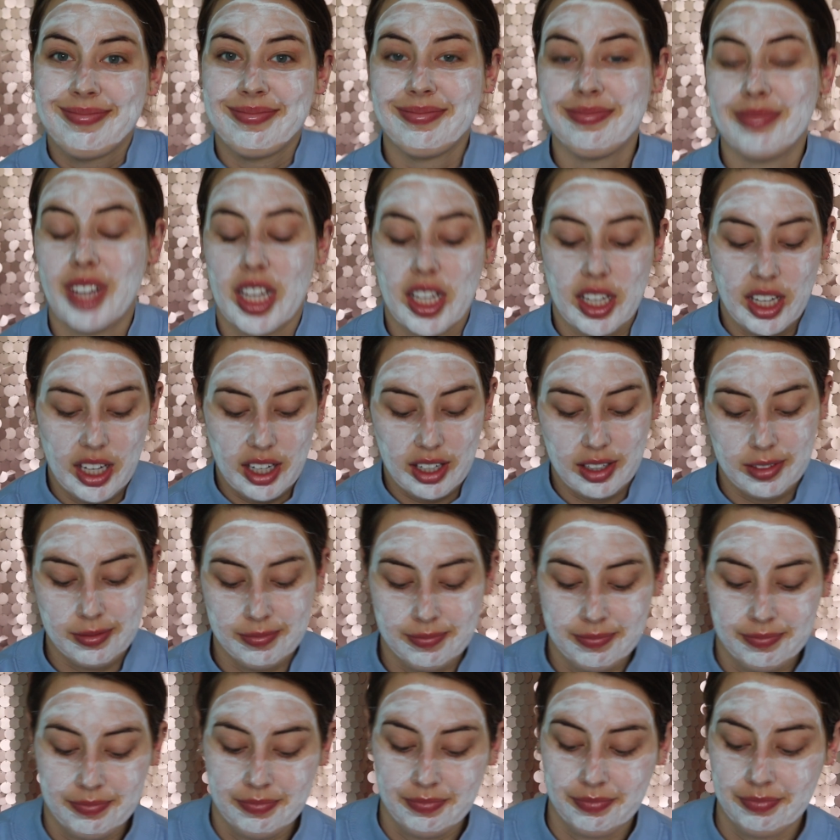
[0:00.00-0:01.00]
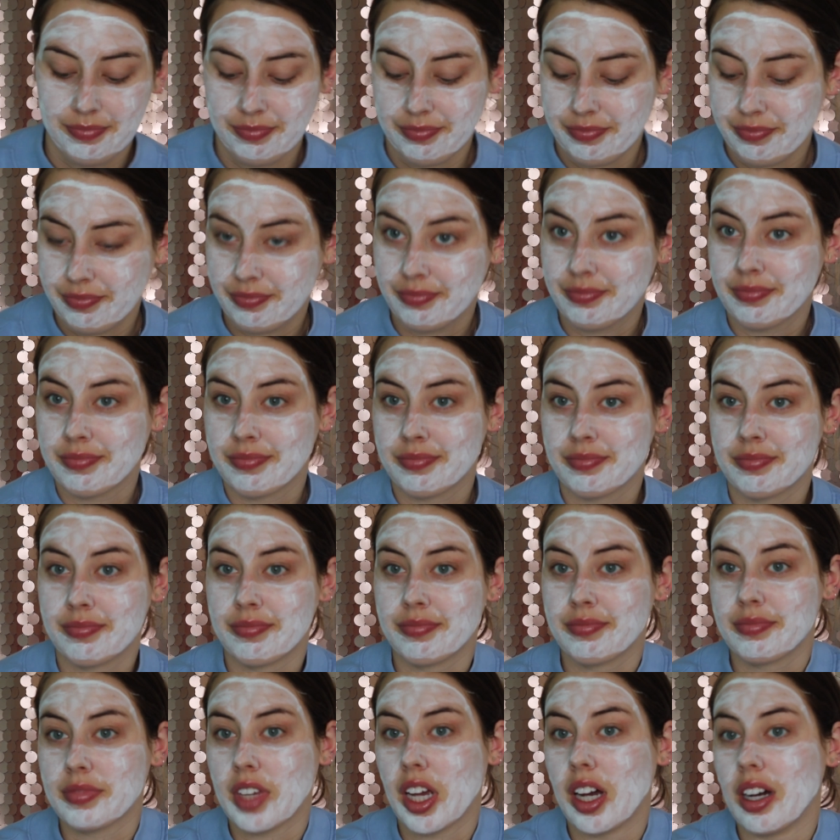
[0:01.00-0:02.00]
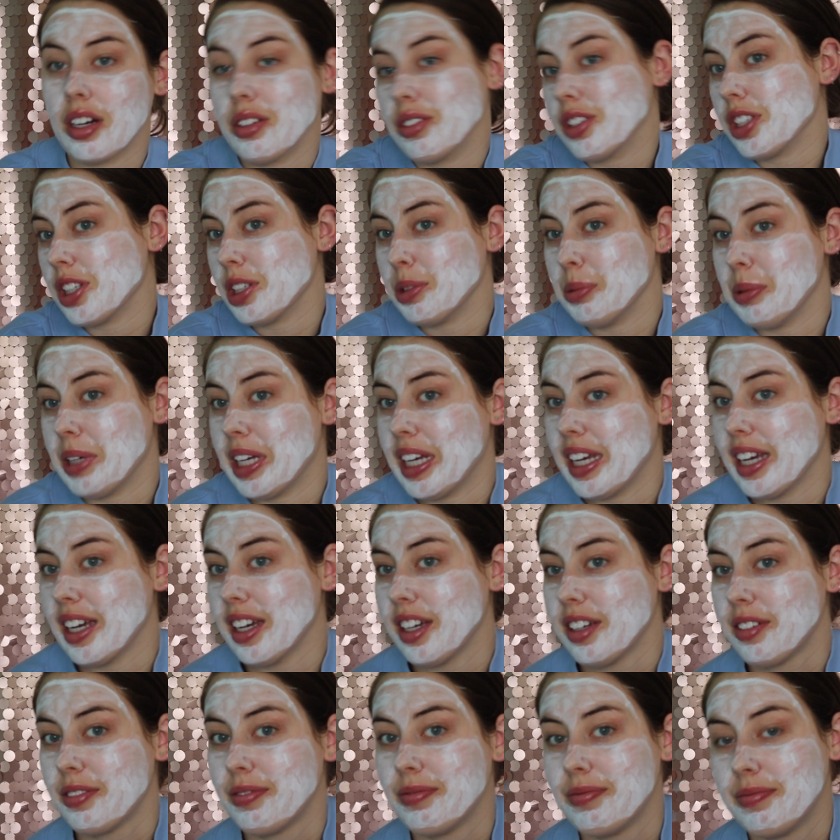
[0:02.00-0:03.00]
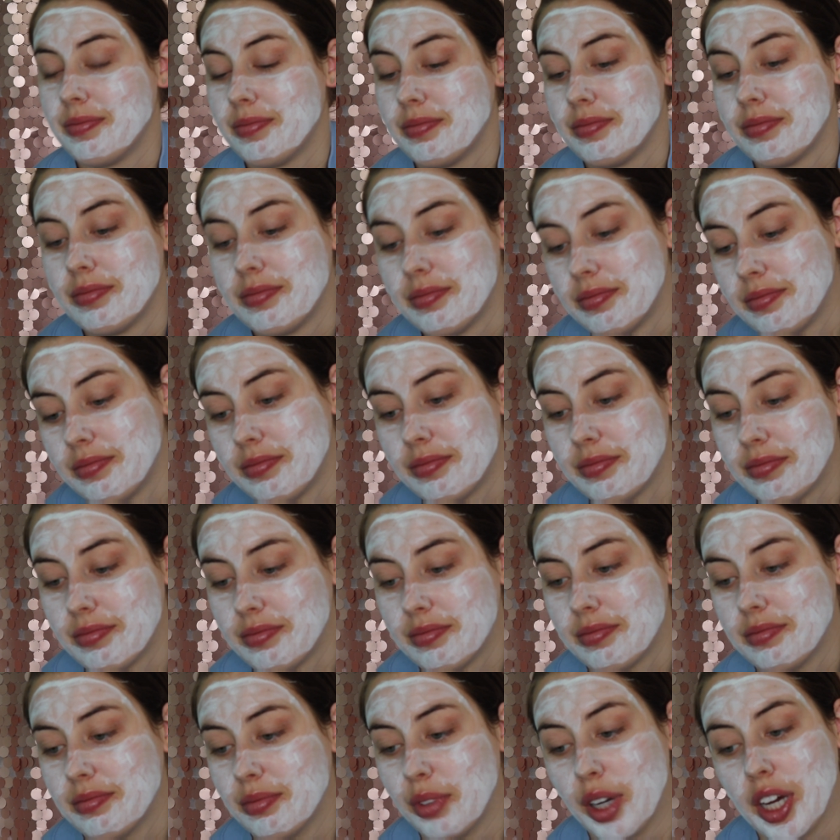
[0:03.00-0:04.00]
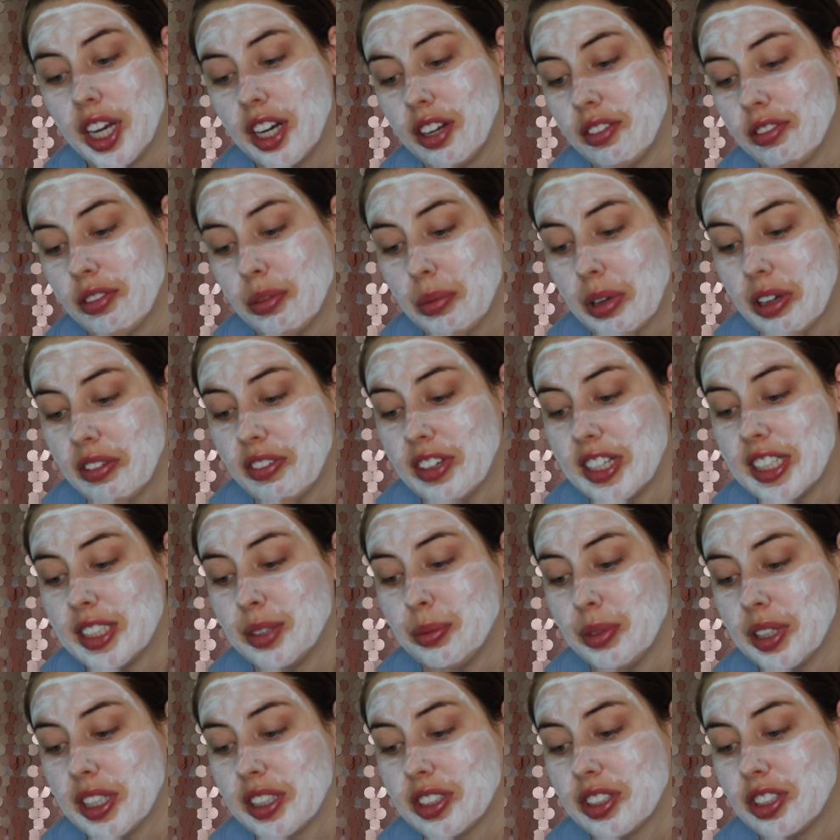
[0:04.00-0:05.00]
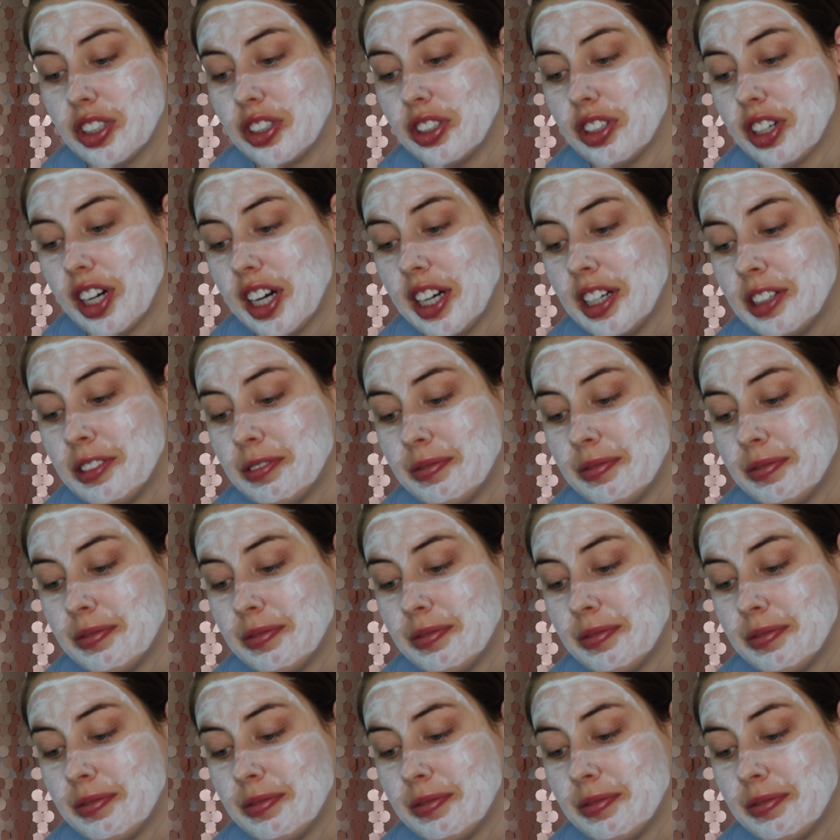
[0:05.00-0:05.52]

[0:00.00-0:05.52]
But yeah, I'll just be here waiting for my face mask to dry.